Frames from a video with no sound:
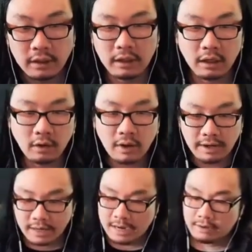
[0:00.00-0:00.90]
You know,
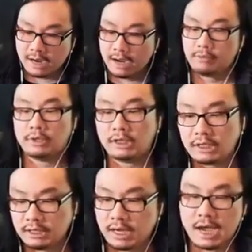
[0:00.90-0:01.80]
I, I, I
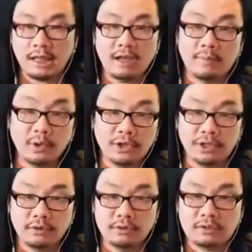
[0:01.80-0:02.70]
really I like both of
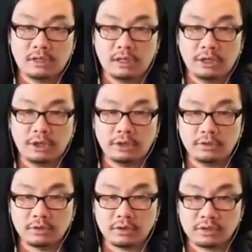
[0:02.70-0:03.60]
those. I, think
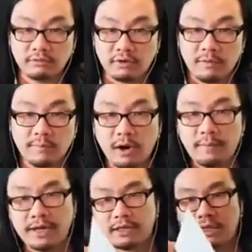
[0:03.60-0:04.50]
those are some of our, our
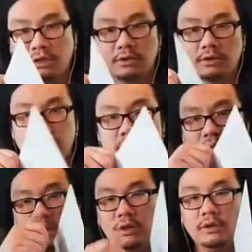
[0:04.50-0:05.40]
best sellers.
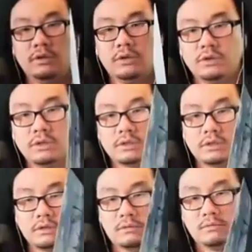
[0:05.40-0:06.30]
You know, they're they're just
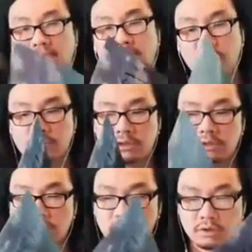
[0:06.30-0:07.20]
there's a
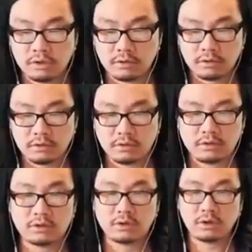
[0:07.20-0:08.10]
certain there's
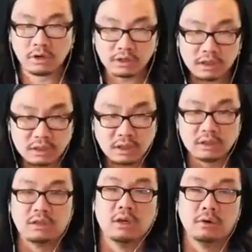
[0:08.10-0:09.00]
a certain artistic
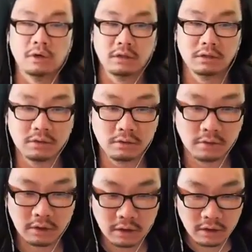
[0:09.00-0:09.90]
integrity to
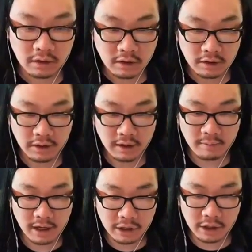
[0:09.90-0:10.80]
them.
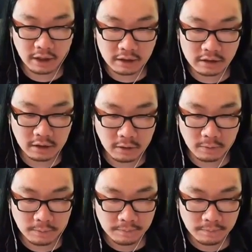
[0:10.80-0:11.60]
I think so.